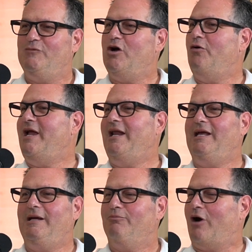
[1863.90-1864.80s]

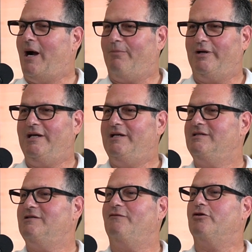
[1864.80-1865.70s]
donating
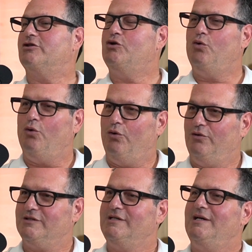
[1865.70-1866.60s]
properties for
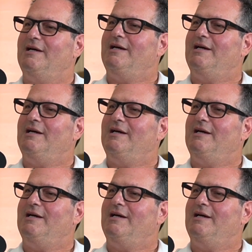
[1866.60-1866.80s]
schools.